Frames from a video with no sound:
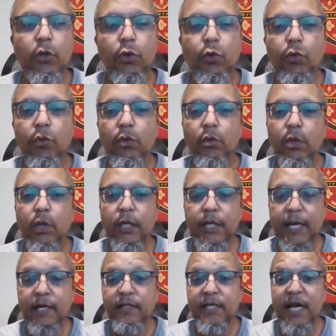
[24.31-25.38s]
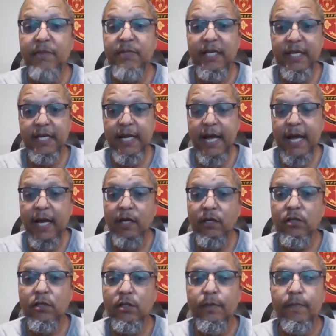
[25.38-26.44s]
So a lot of times I get
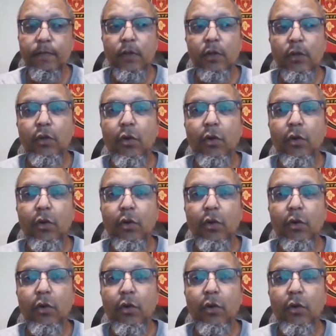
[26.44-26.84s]
asked,